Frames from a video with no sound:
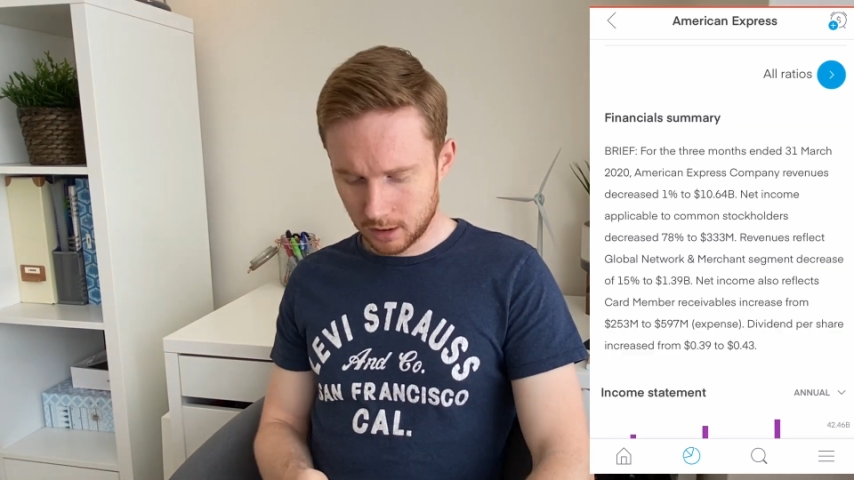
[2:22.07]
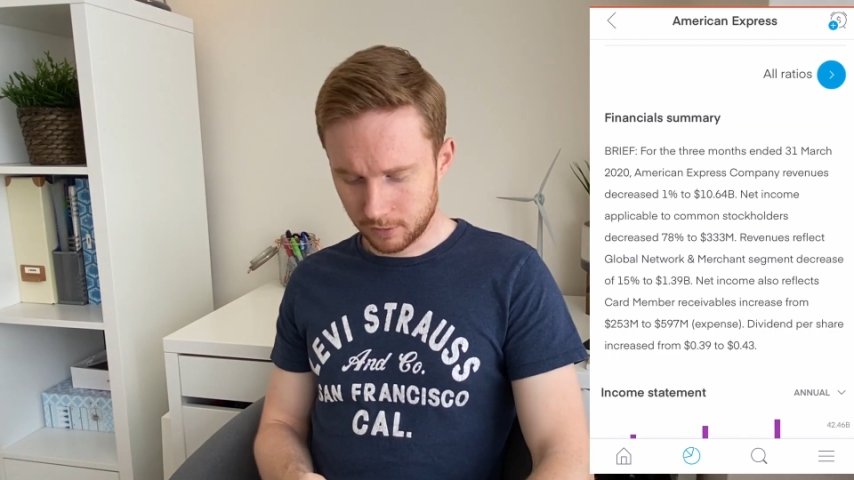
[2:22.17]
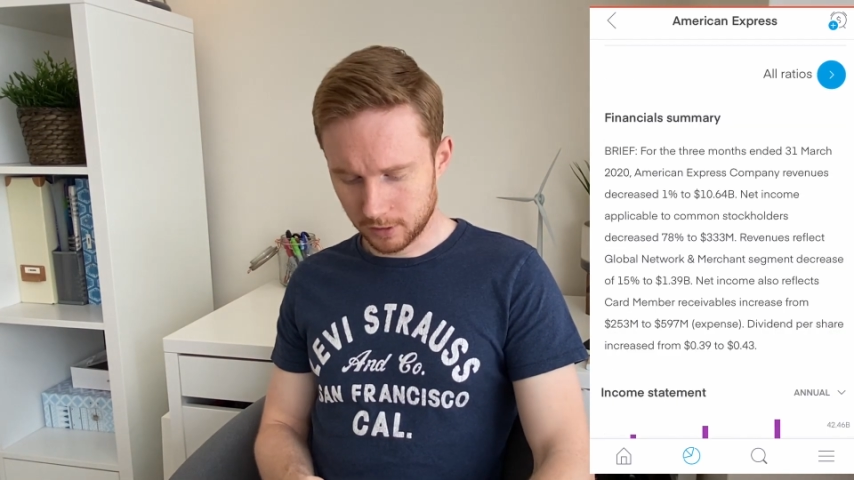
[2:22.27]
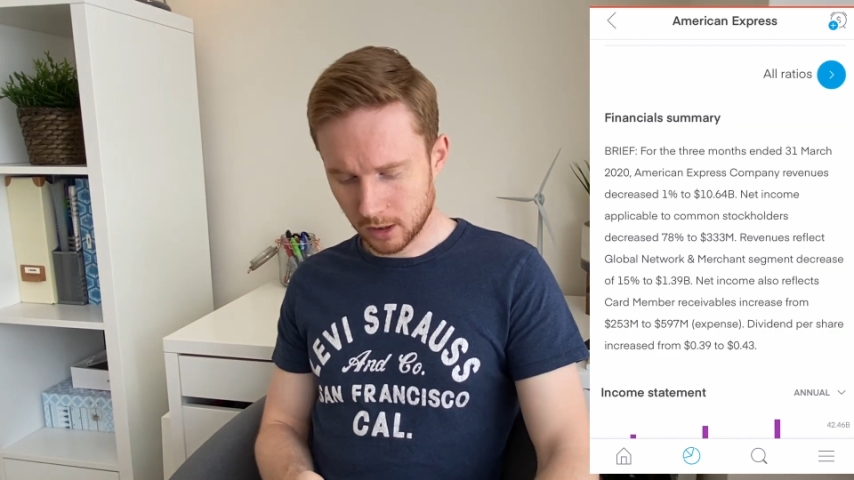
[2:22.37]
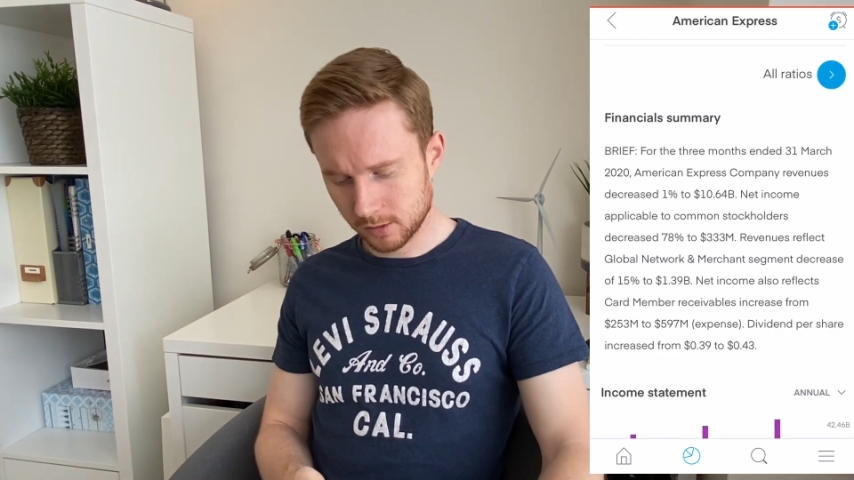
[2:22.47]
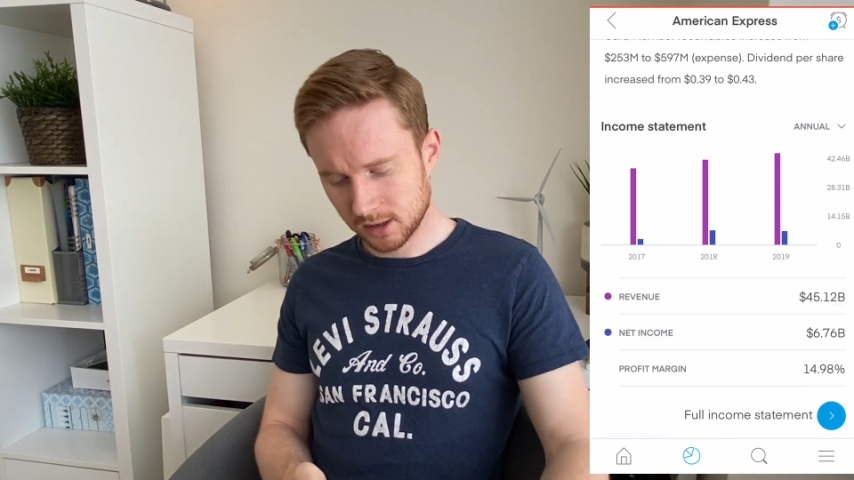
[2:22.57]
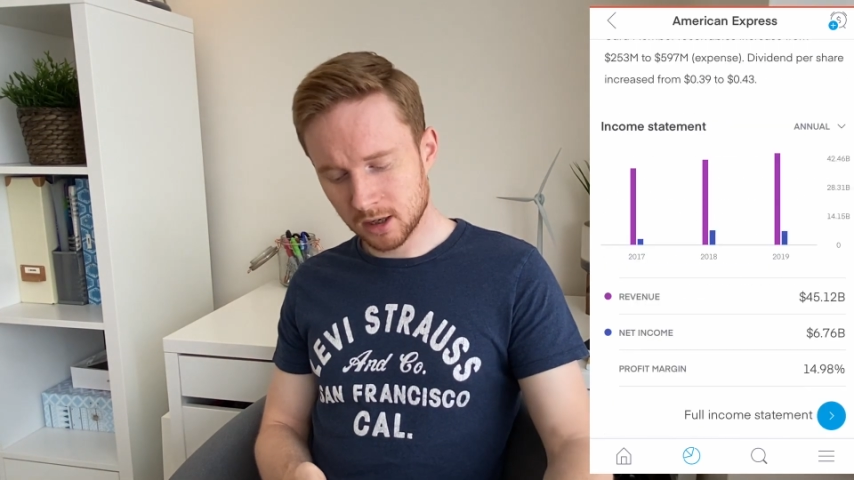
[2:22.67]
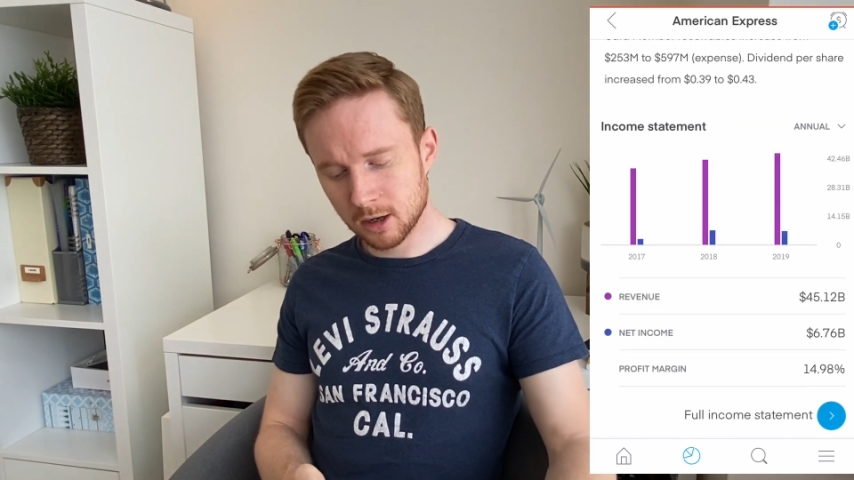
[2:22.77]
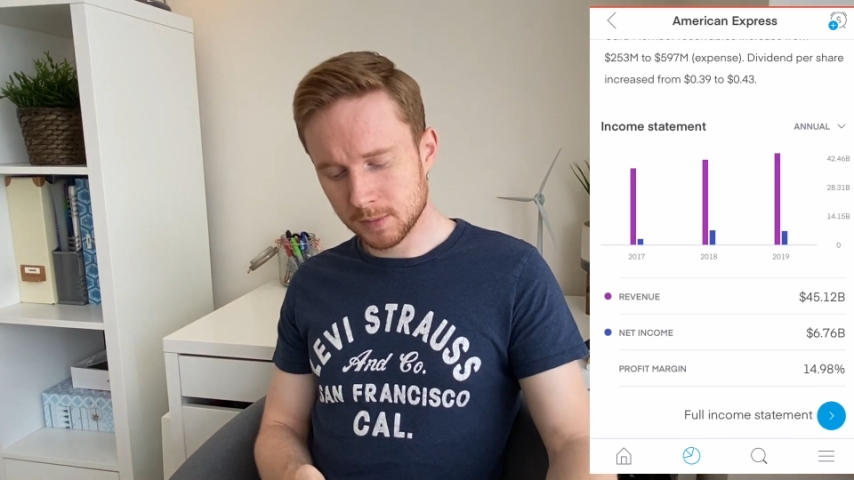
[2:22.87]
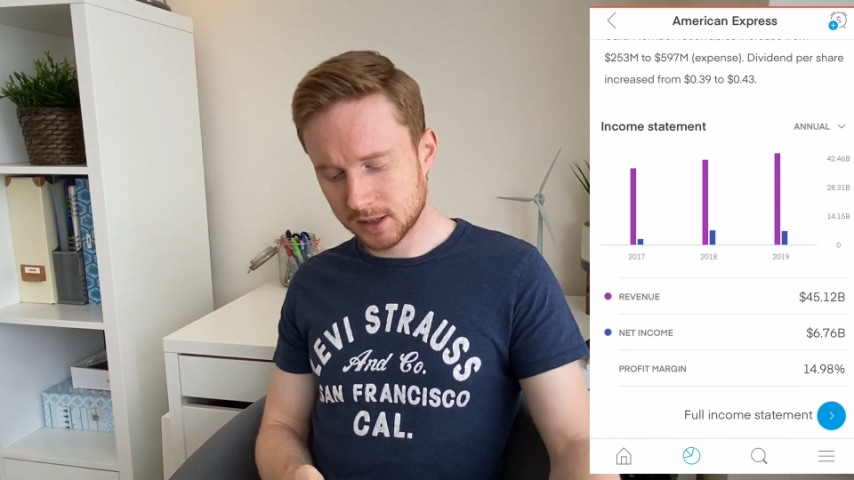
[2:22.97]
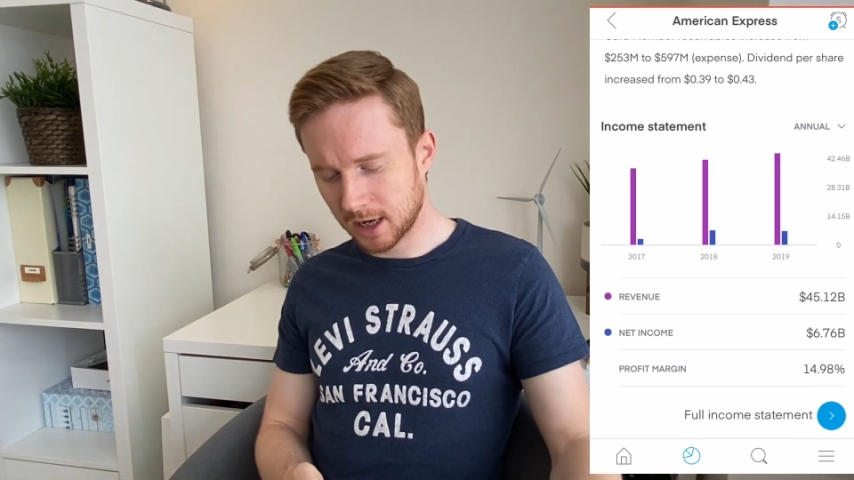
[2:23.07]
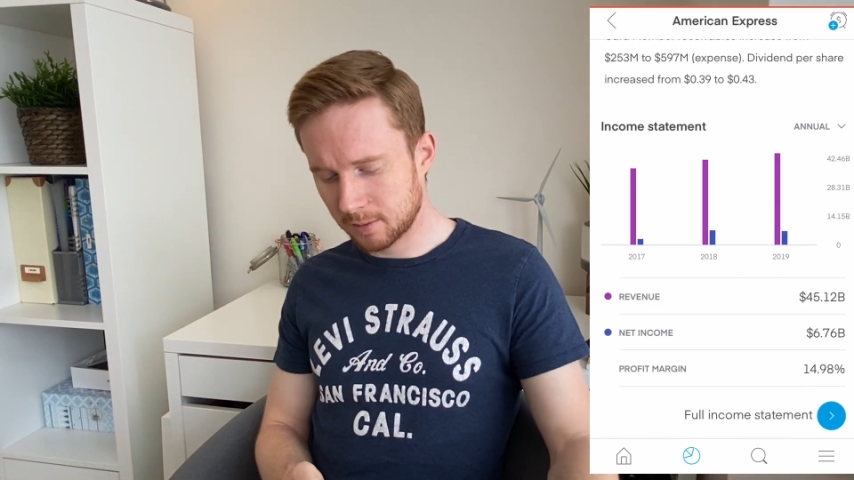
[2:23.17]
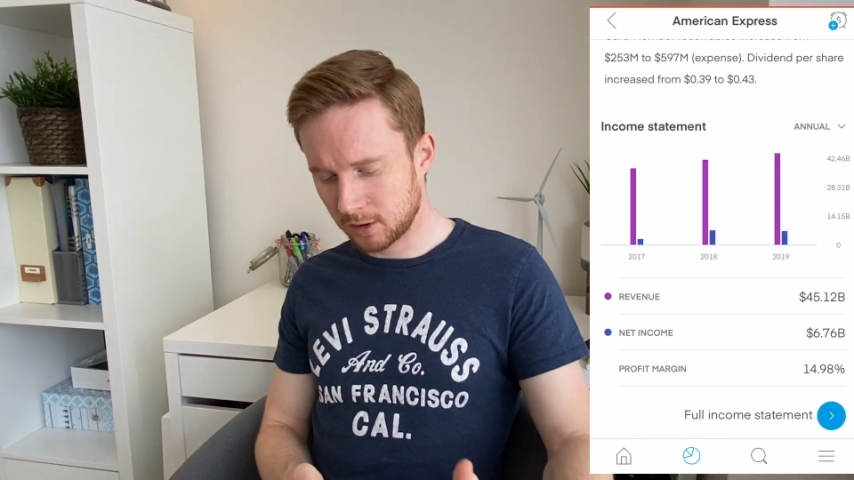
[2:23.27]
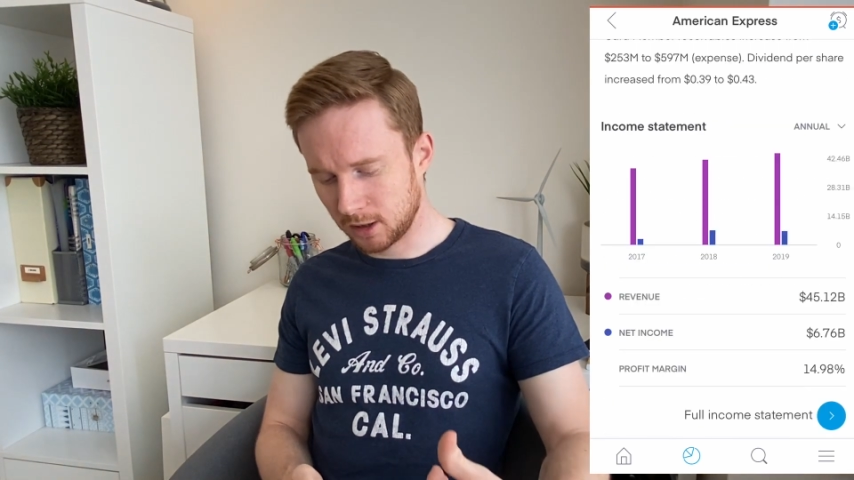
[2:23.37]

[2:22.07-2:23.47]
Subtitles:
If you go into income statement,